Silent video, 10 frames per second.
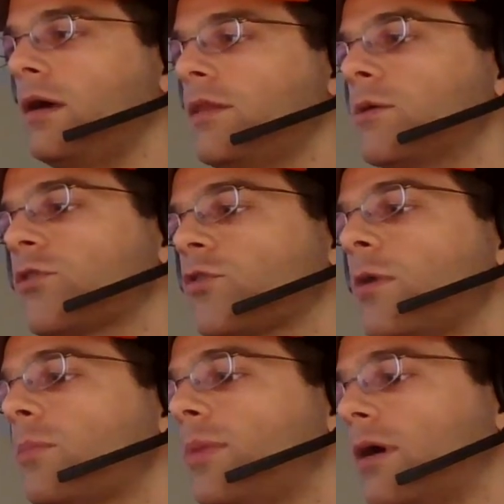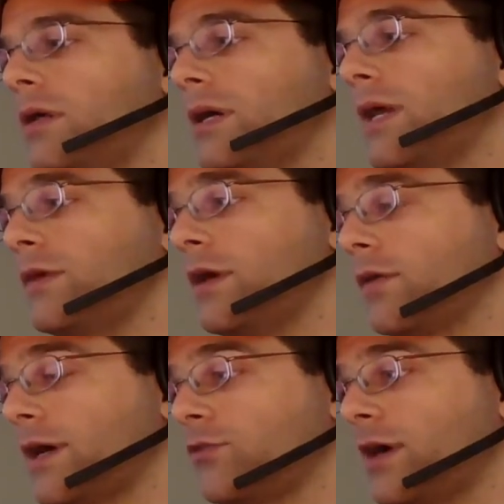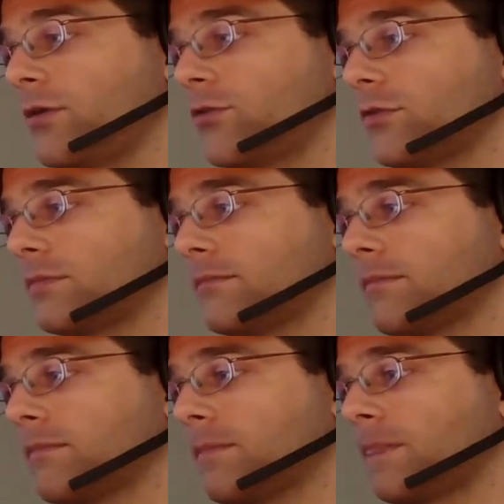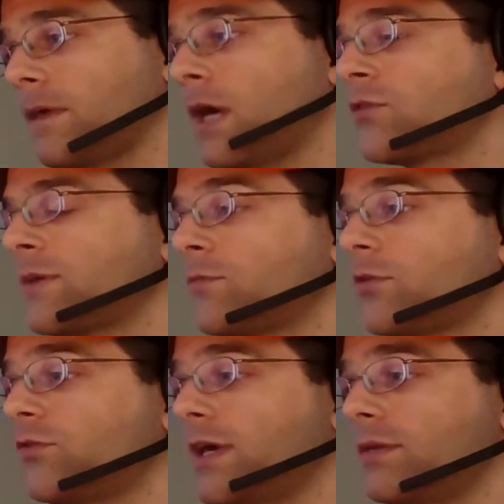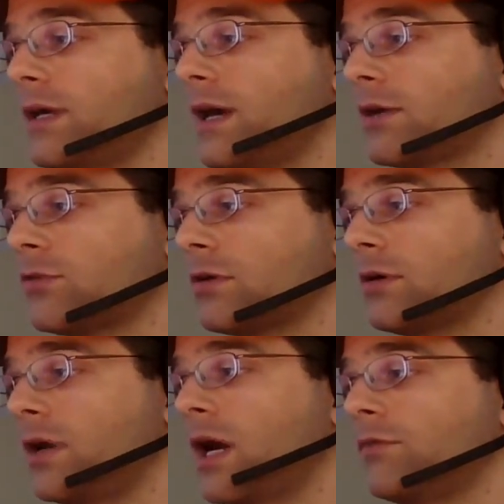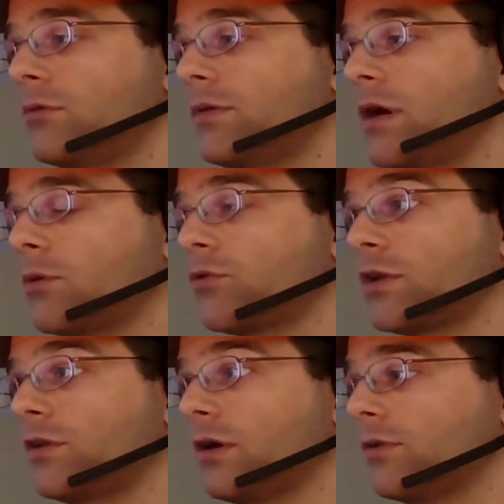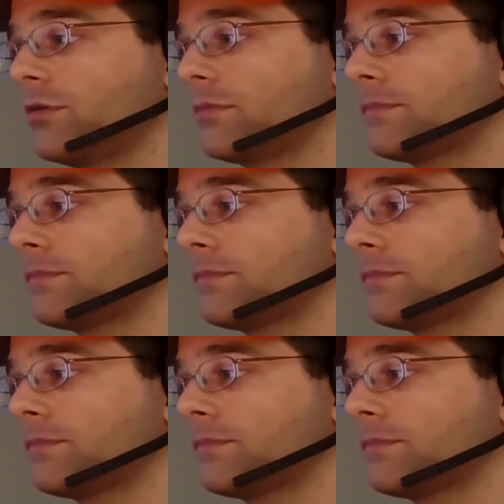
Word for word: There was a small party at the Yelnats' house. Except for Stanley and Hector, everyone there was an adult.